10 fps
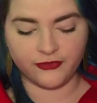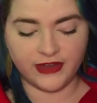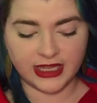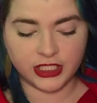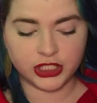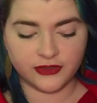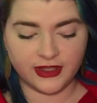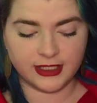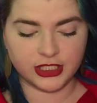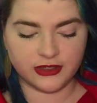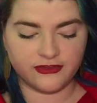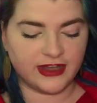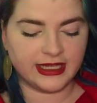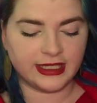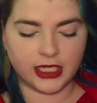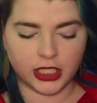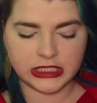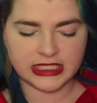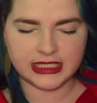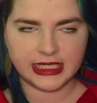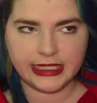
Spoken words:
village to village and finally herded